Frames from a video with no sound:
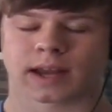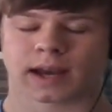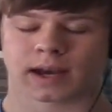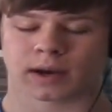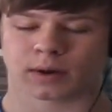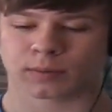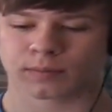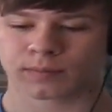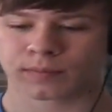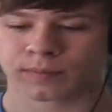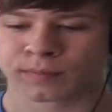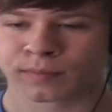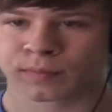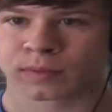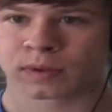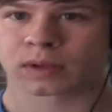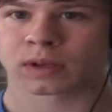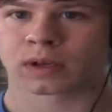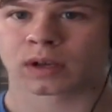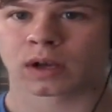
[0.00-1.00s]
Now,
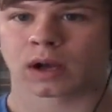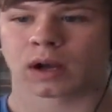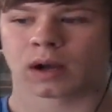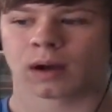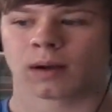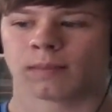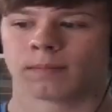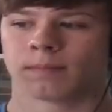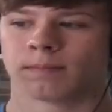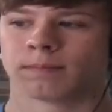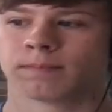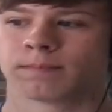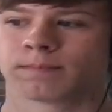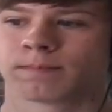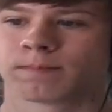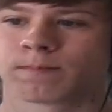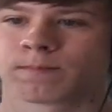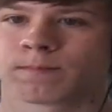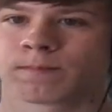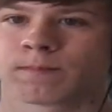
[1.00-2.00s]

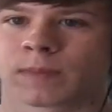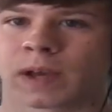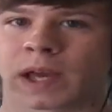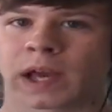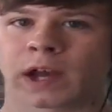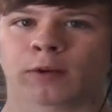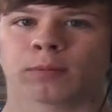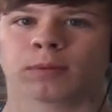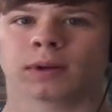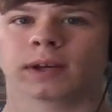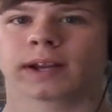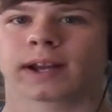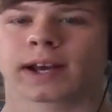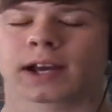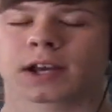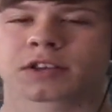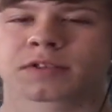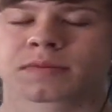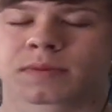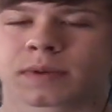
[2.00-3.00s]
Hellblade
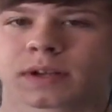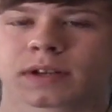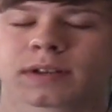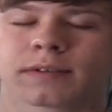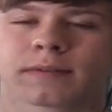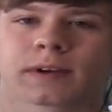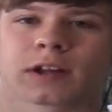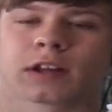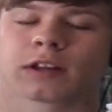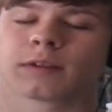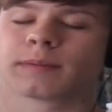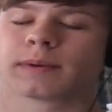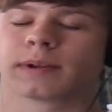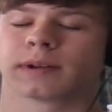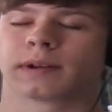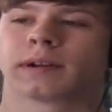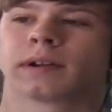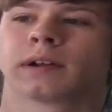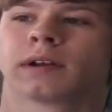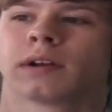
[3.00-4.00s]
has been in
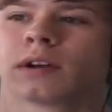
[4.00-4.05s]
development